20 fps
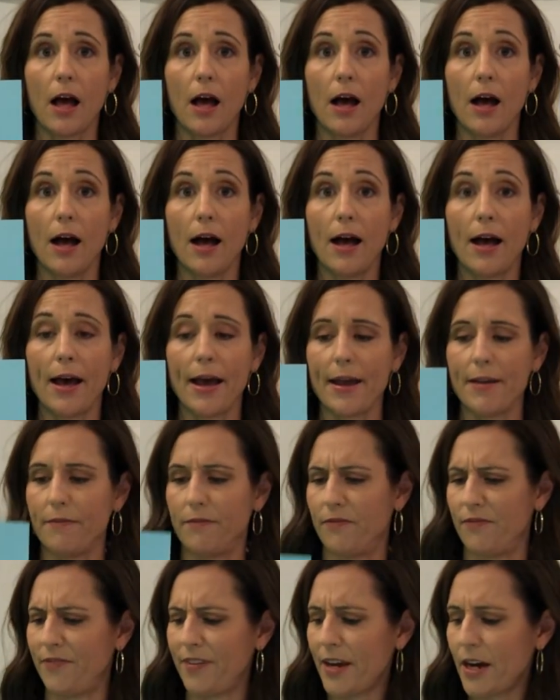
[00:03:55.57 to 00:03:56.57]
I.
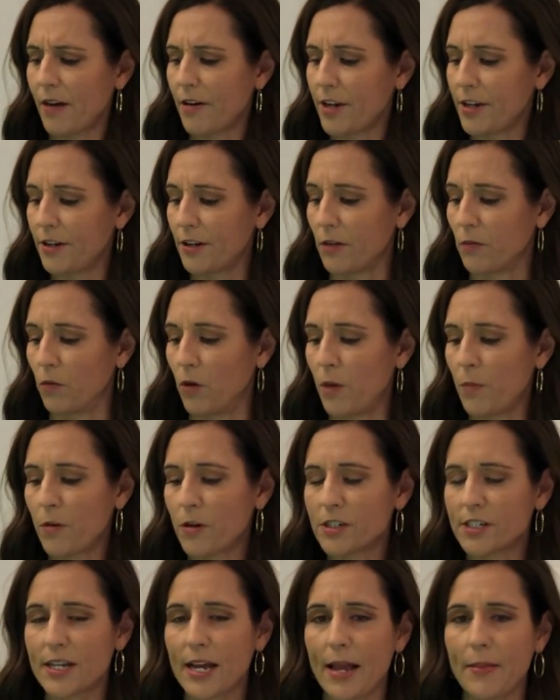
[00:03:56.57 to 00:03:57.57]
Very good. One
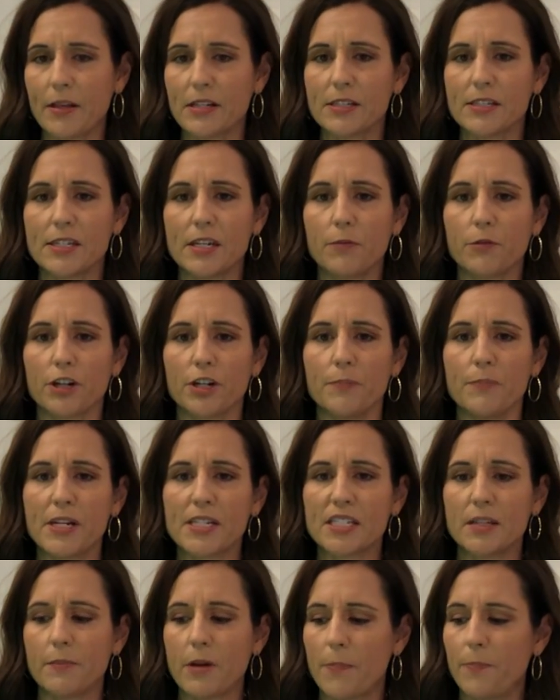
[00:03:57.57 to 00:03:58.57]
more time. Let's see. We're going to mix
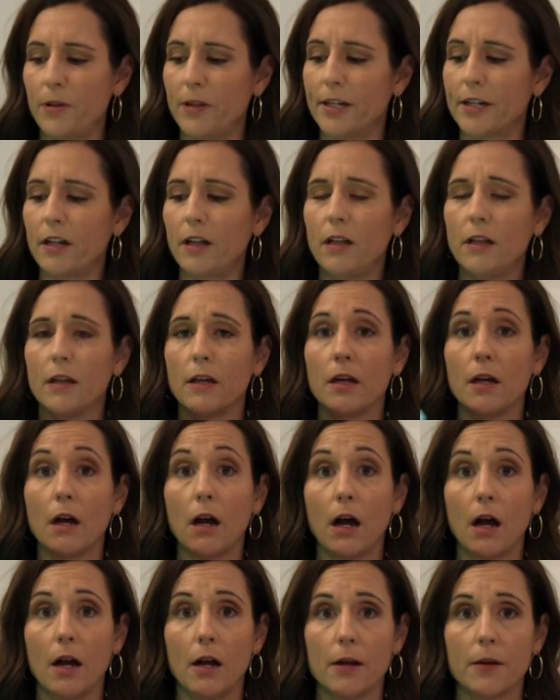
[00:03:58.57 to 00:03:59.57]
them up a little.
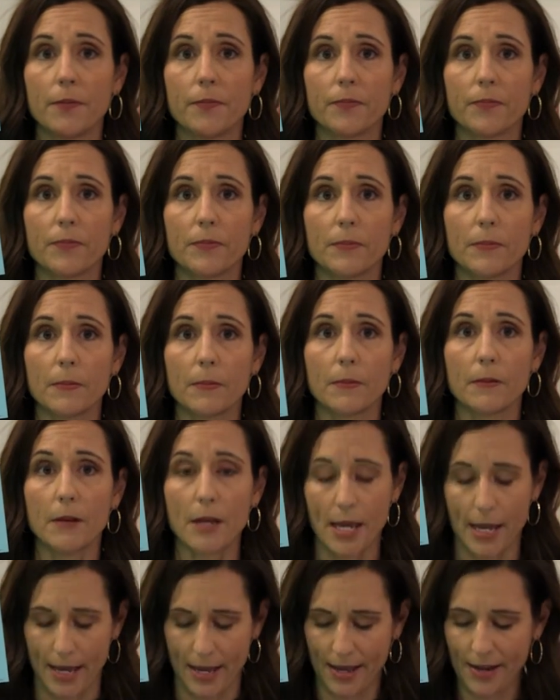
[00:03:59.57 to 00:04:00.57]

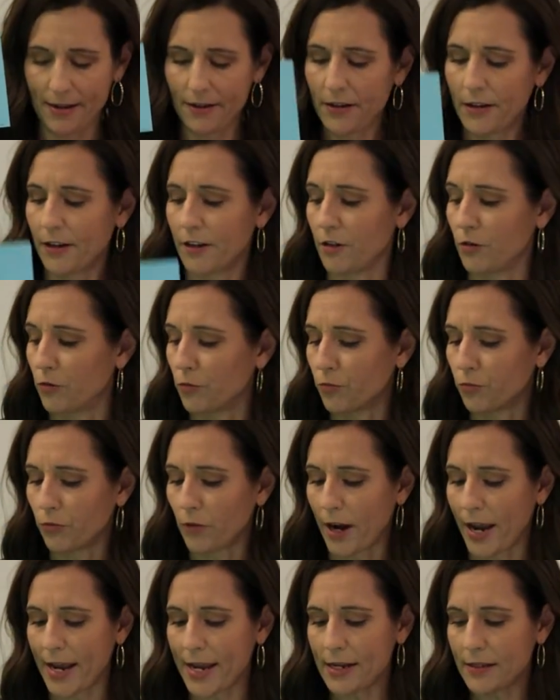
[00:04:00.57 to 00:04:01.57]
In.
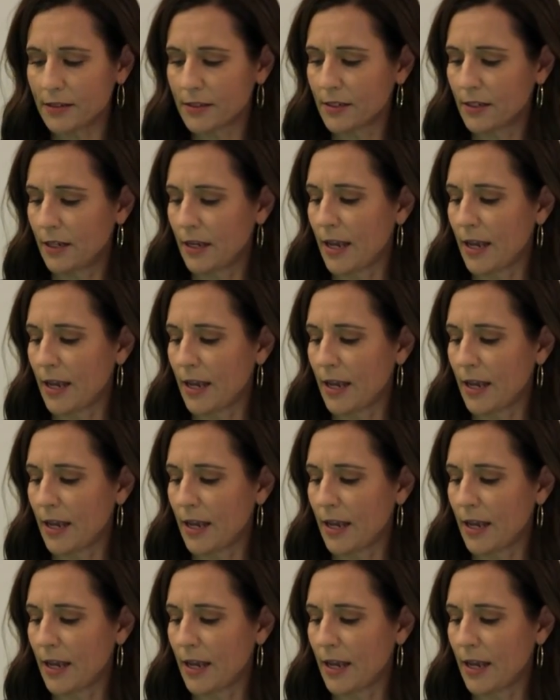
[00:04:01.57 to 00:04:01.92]
Great.